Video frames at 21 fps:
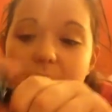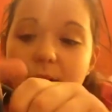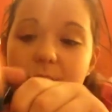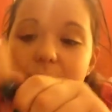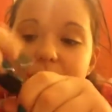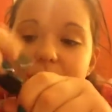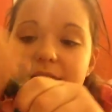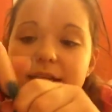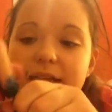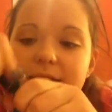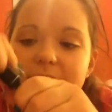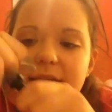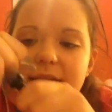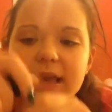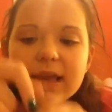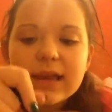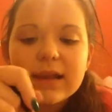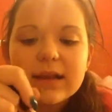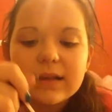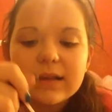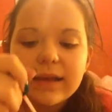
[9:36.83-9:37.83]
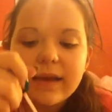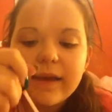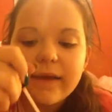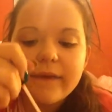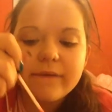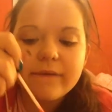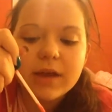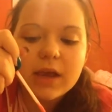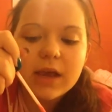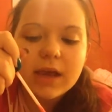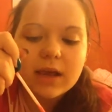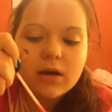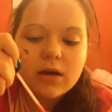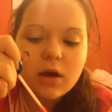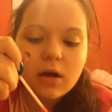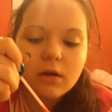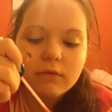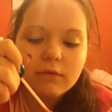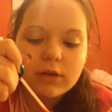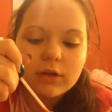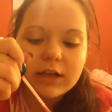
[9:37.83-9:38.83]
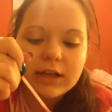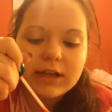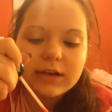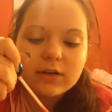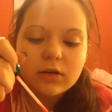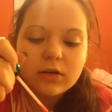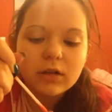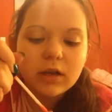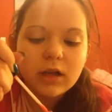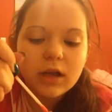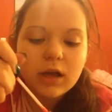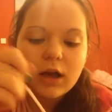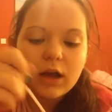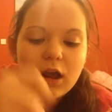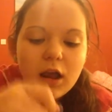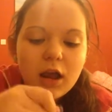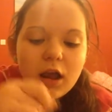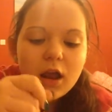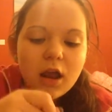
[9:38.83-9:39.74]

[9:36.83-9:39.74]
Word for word: pretty, glittery, corally colour.